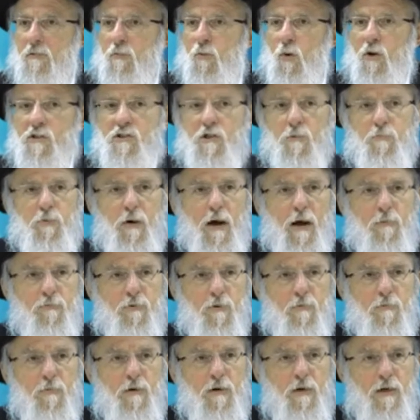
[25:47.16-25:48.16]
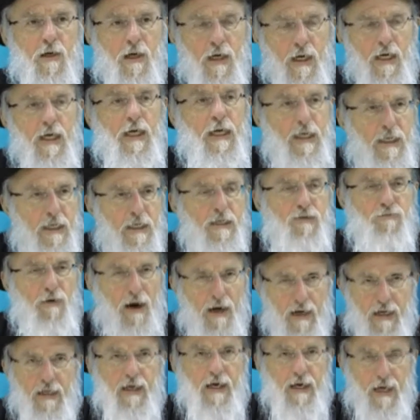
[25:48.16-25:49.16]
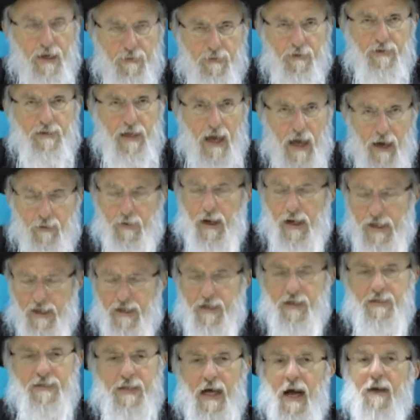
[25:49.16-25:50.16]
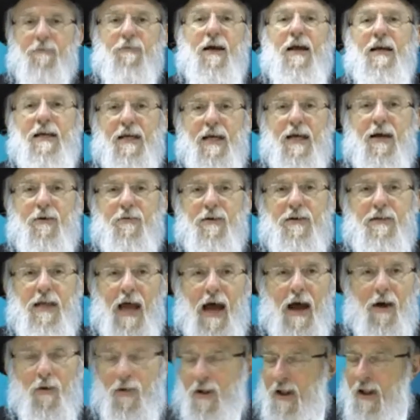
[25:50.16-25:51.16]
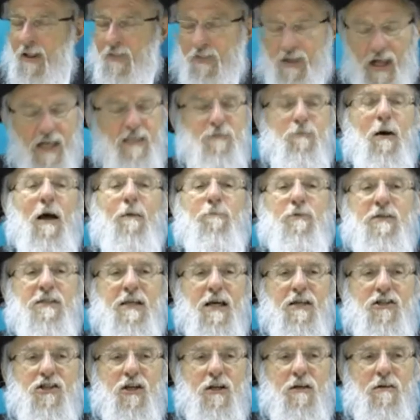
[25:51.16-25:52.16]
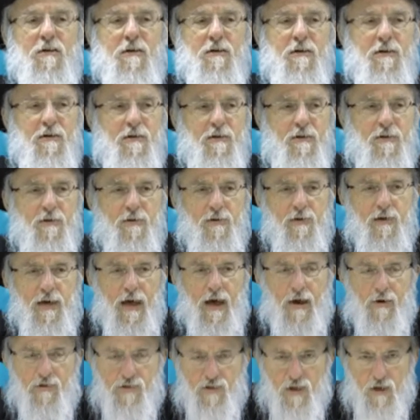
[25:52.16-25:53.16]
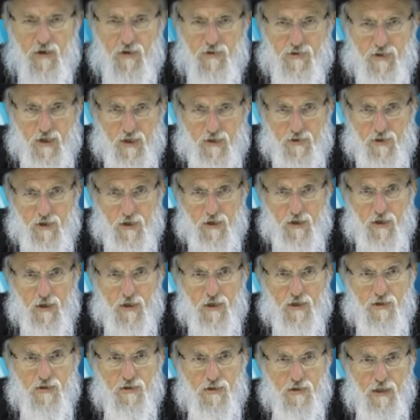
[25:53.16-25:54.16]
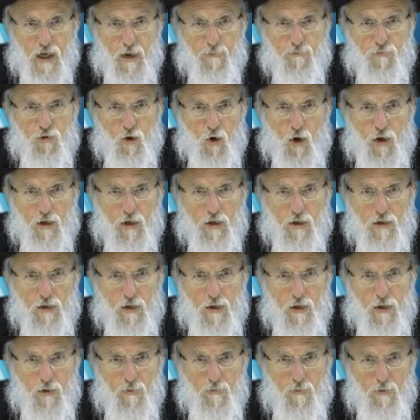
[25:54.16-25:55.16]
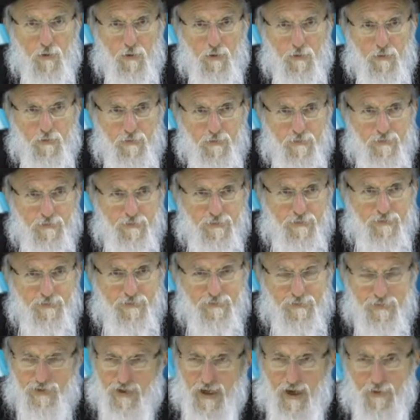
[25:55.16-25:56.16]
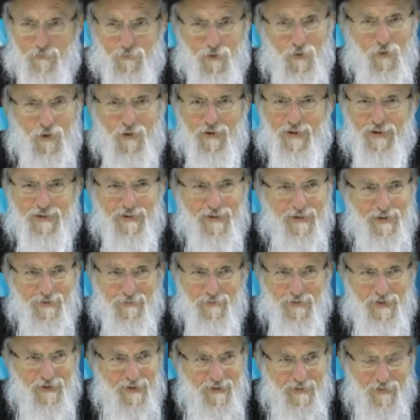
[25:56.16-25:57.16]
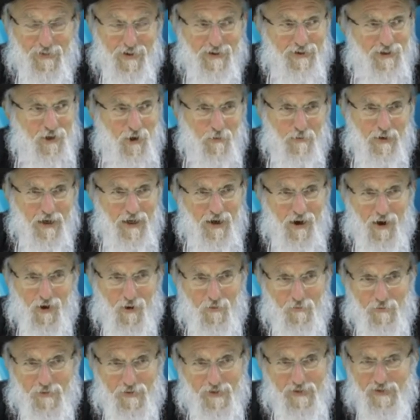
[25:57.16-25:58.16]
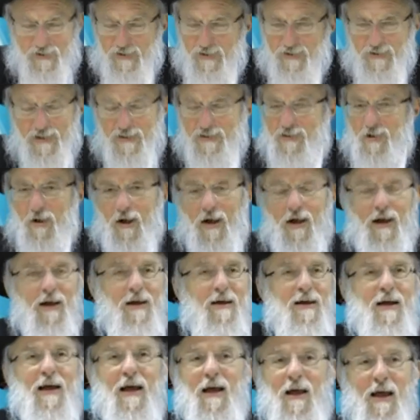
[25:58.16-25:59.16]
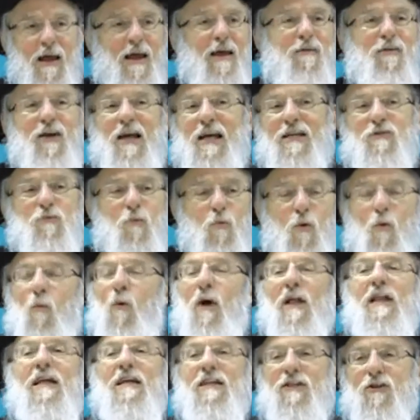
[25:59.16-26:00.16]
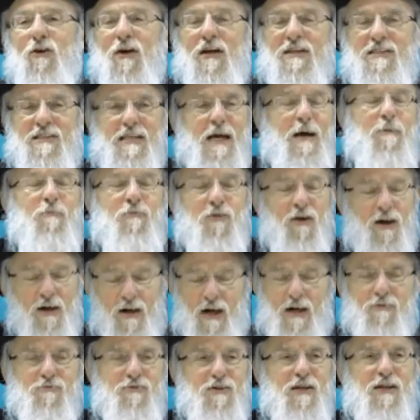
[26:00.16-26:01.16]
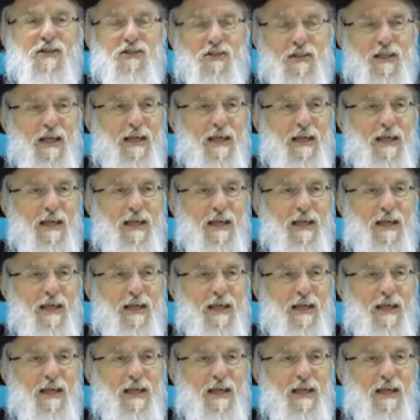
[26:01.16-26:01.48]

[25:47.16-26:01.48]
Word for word: what's the problem? It is raining here and now, and it is not raining here and now. That's my position. Aristotle said, Stop talking to him. Stop talking to him. There's nobody home. There's not, if he's willing to accept a contradiction